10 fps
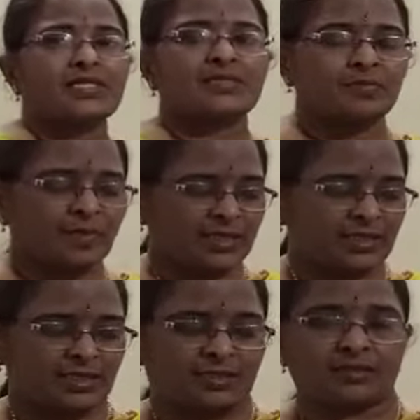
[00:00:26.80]
is
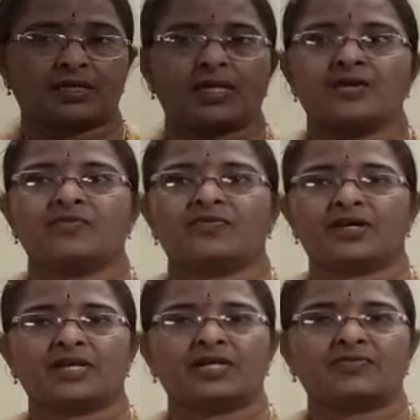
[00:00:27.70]
must for
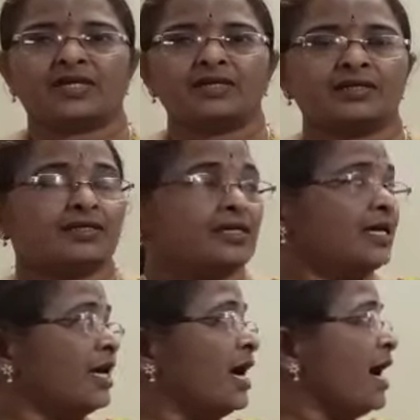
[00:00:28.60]
living,
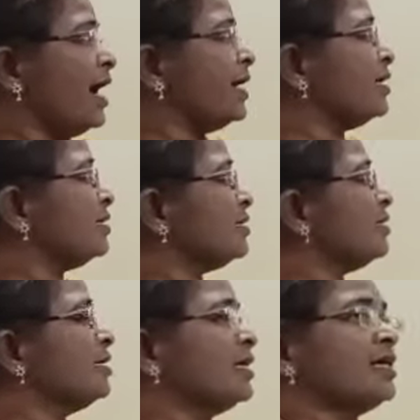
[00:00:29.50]
and
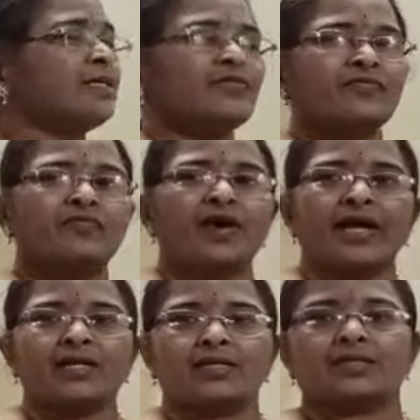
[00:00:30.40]

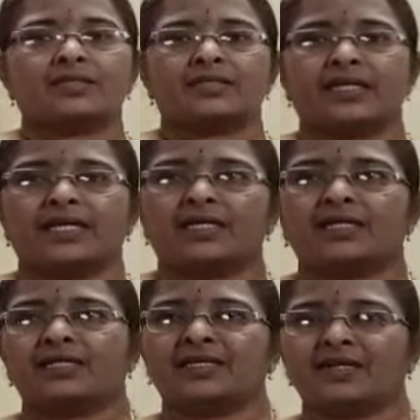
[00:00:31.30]
while
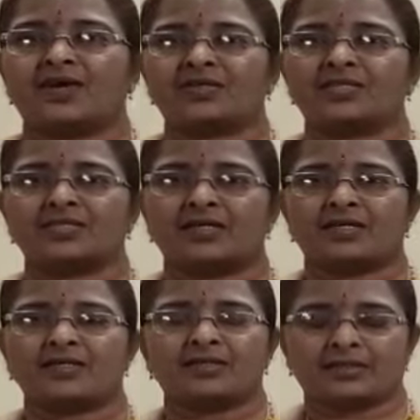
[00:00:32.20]
taking in
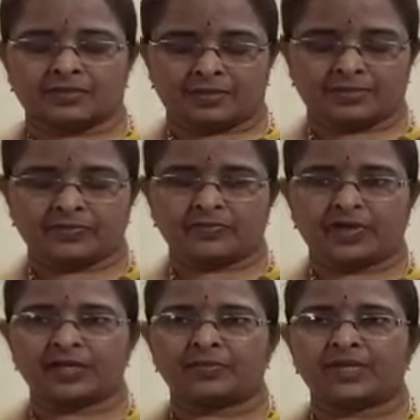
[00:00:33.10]
oxygen,
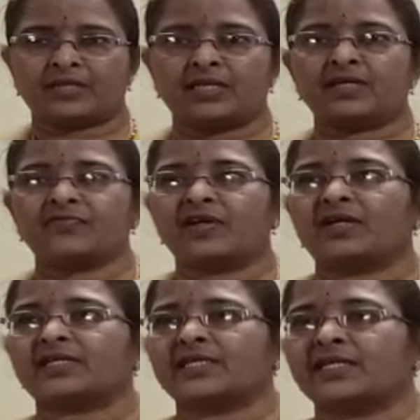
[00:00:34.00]
while breathing we
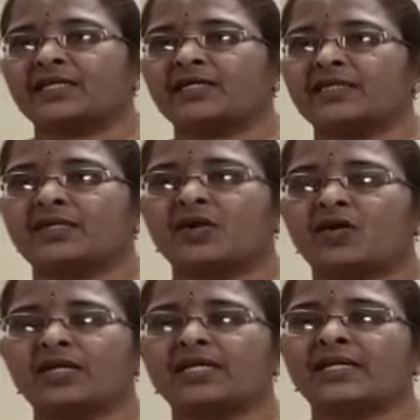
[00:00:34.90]
are taking
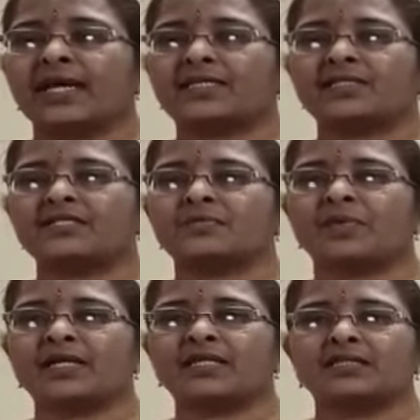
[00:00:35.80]
all the gases,
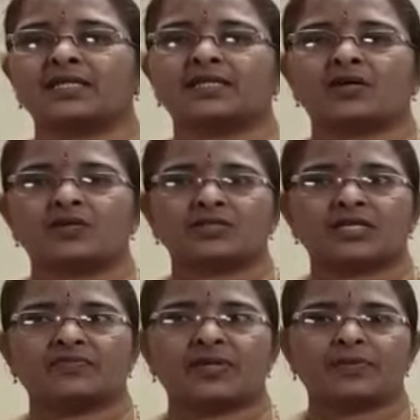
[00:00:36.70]
but in that
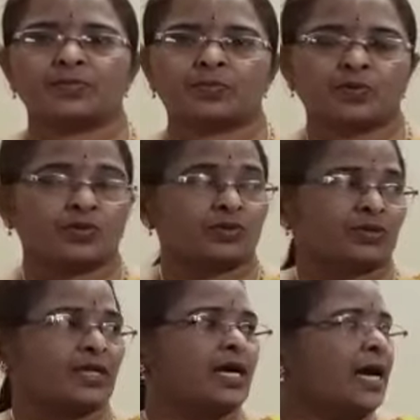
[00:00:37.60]
oxygen will be more,
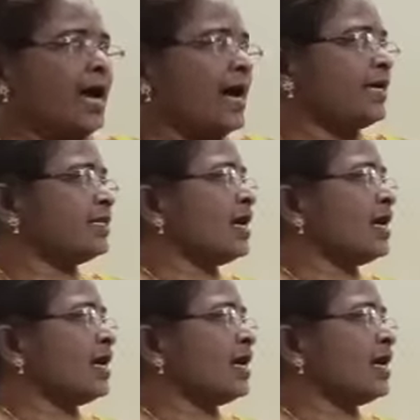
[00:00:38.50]
and the